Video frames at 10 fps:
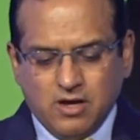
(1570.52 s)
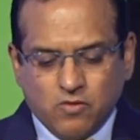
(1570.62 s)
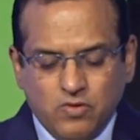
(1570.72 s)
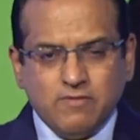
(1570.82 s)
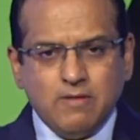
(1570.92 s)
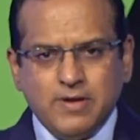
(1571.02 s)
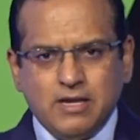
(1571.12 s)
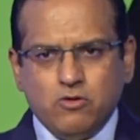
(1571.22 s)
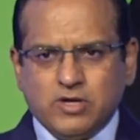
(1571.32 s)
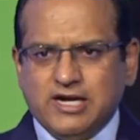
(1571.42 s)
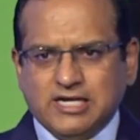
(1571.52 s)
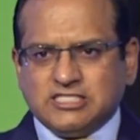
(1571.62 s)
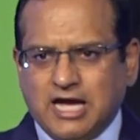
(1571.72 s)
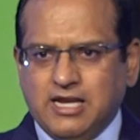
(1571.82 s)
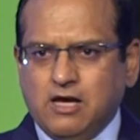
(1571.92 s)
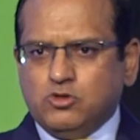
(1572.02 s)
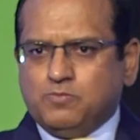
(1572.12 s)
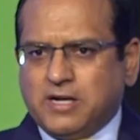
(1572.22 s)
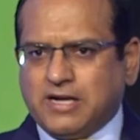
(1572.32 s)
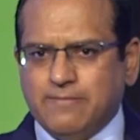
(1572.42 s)
we will be looking at a China whose
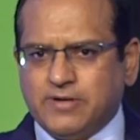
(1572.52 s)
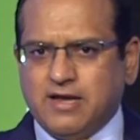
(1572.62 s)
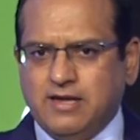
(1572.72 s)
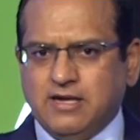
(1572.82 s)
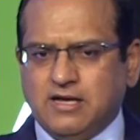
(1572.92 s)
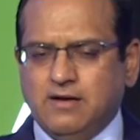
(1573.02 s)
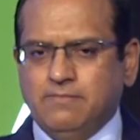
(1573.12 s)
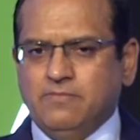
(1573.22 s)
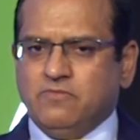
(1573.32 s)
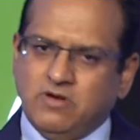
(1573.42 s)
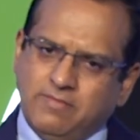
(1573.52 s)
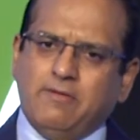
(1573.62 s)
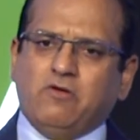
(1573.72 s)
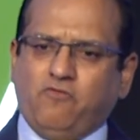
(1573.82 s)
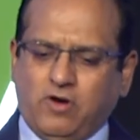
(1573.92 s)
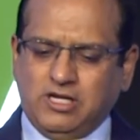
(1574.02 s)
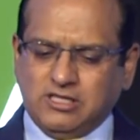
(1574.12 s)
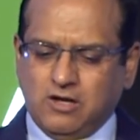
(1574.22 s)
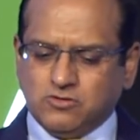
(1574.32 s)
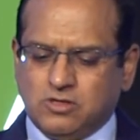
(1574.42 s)
per capita income will be about
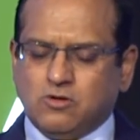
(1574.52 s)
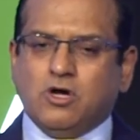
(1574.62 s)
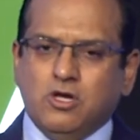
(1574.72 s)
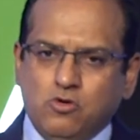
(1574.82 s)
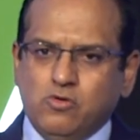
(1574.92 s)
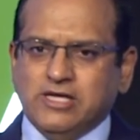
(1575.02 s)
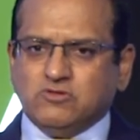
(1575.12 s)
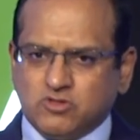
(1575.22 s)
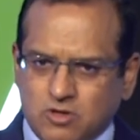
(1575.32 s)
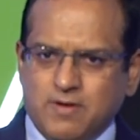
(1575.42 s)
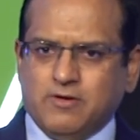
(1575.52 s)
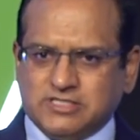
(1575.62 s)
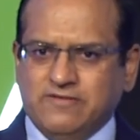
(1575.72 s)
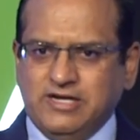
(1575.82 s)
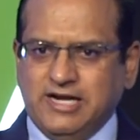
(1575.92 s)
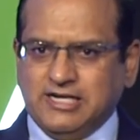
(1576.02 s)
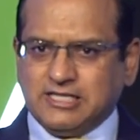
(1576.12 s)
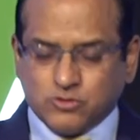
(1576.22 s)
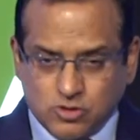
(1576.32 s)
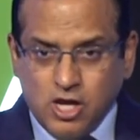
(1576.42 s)
40,000 or a US which will be about 70,
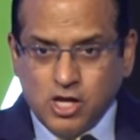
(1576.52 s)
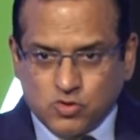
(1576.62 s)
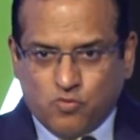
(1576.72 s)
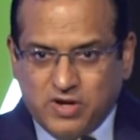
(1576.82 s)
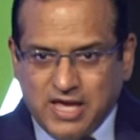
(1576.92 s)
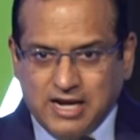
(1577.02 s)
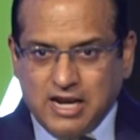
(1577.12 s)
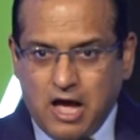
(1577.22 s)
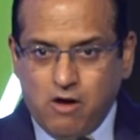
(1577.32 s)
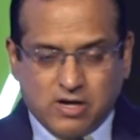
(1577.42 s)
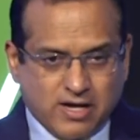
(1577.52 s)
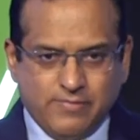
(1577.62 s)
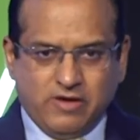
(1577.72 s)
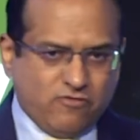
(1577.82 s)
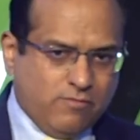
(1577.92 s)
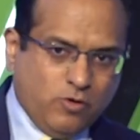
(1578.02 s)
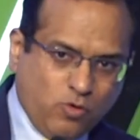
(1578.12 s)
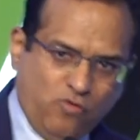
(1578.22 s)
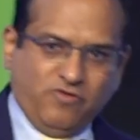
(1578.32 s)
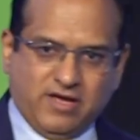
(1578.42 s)
80,000. So we are now coming from
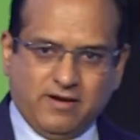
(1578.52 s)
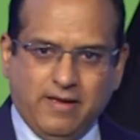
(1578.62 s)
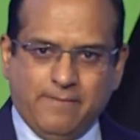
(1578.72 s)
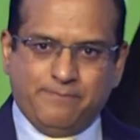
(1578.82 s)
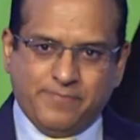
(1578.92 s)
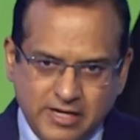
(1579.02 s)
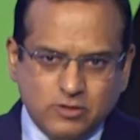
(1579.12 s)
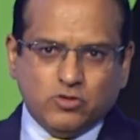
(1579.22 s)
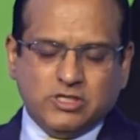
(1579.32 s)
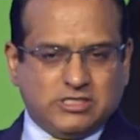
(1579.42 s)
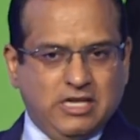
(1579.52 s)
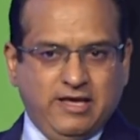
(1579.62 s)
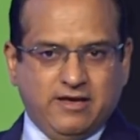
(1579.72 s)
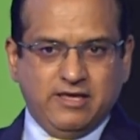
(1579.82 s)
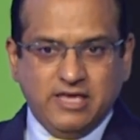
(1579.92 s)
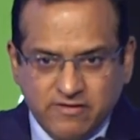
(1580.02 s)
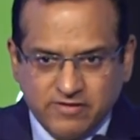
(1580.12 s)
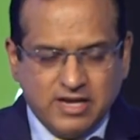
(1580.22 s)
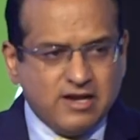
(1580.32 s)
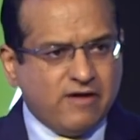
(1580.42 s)
nowhere into this leak,
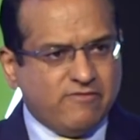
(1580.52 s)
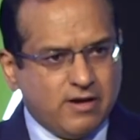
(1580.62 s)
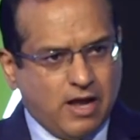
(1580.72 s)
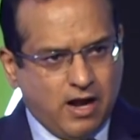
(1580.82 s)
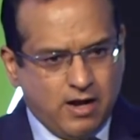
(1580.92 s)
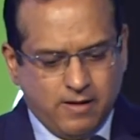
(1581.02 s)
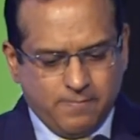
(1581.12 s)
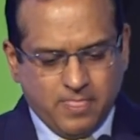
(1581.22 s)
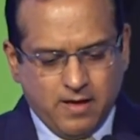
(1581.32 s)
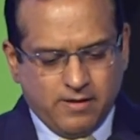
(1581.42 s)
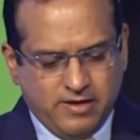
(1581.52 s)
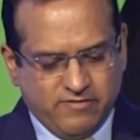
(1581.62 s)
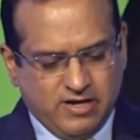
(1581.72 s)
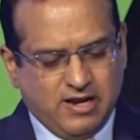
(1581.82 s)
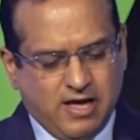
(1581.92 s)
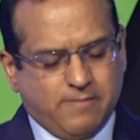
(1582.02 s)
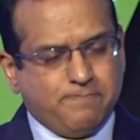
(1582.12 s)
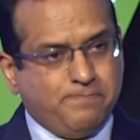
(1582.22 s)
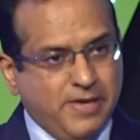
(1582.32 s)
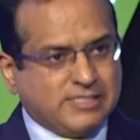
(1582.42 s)
even in our, uh, even in our
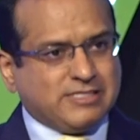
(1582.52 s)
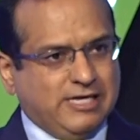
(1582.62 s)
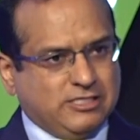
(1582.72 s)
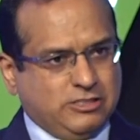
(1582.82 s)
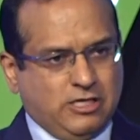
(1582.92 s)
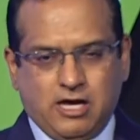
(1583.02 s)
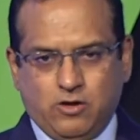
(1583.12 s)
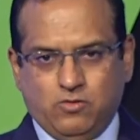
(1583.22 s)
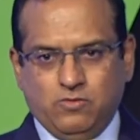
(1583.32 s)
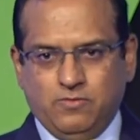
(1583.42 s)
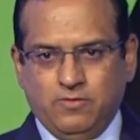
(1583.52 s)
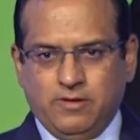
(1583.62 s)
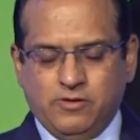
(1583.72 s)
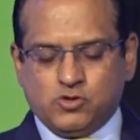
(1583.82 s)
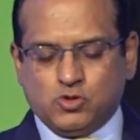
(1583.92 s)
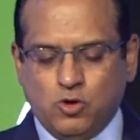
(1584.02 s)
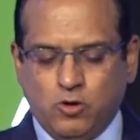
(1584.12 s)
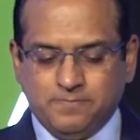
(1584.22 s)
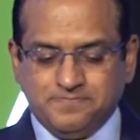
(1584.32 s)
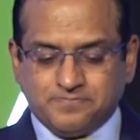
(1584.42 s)
base case scenario. So